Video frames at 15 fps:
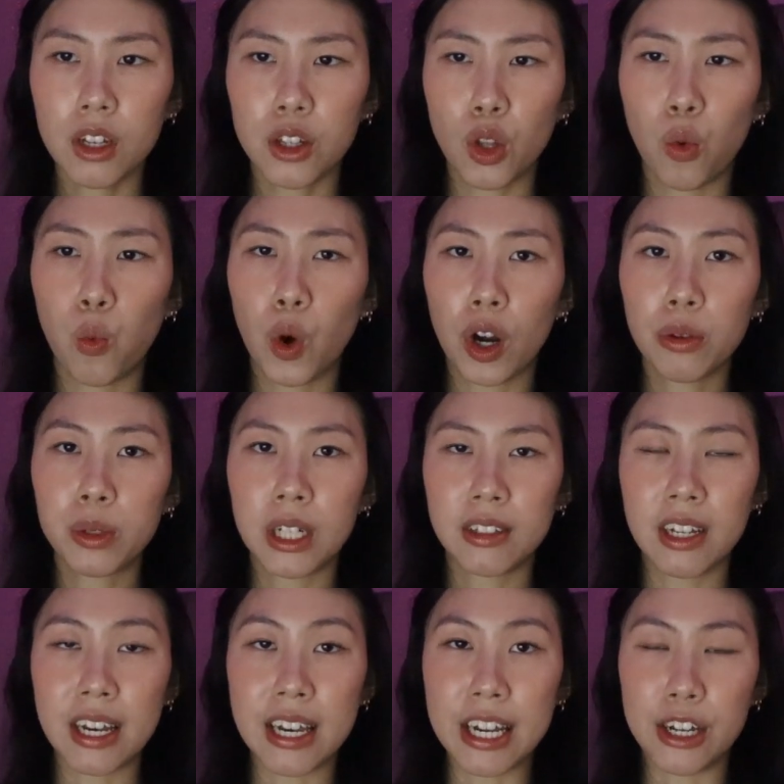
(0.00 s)
The world
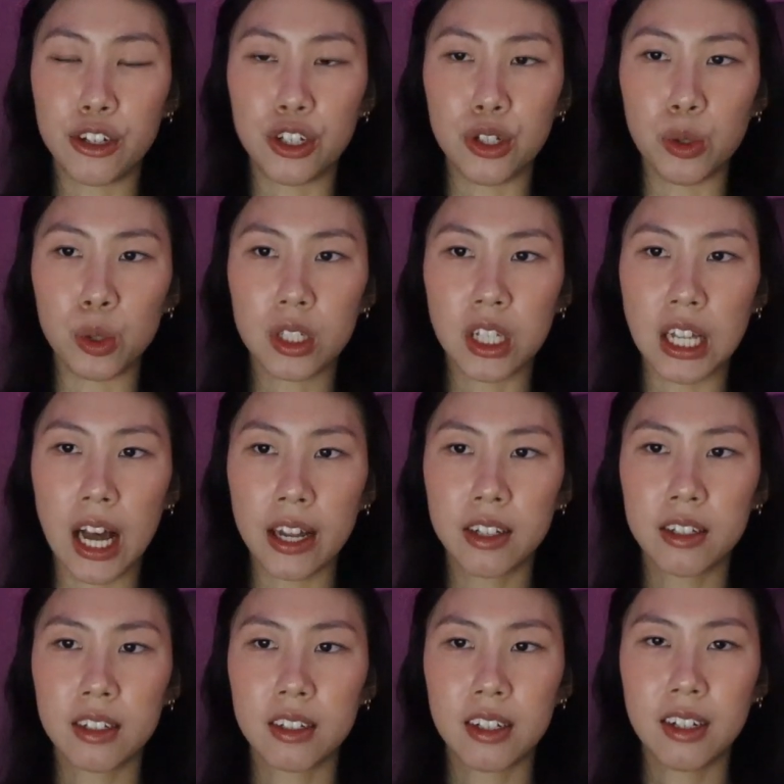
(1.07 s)
doesn't need you,
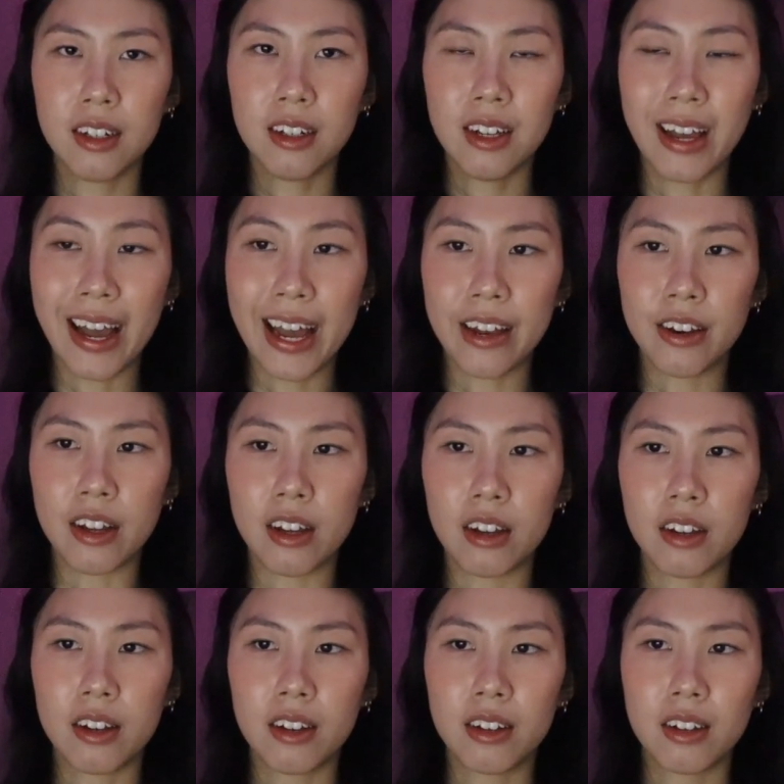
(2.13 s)
slut. End it.
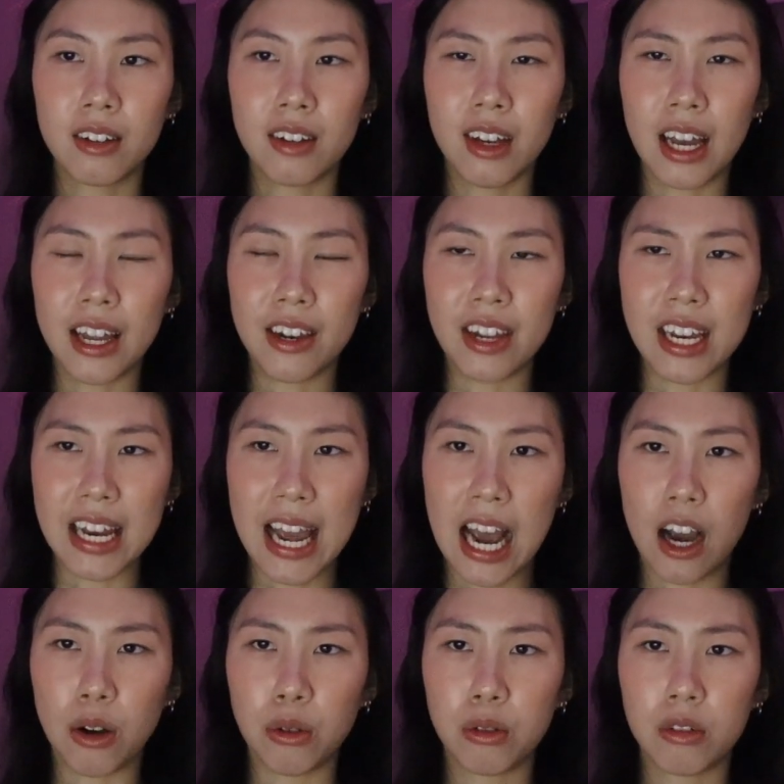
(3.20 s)
End it
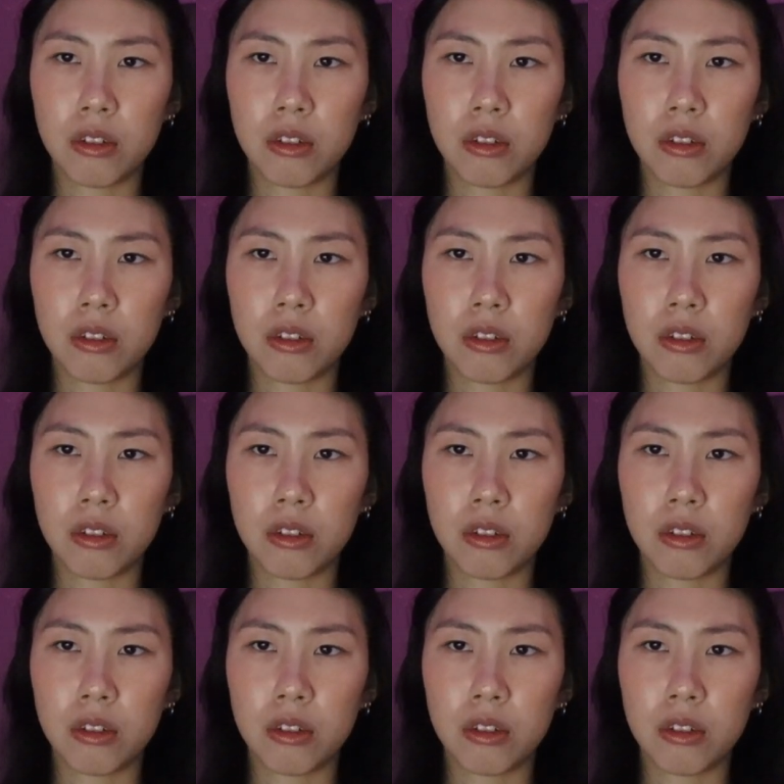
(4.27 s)
now.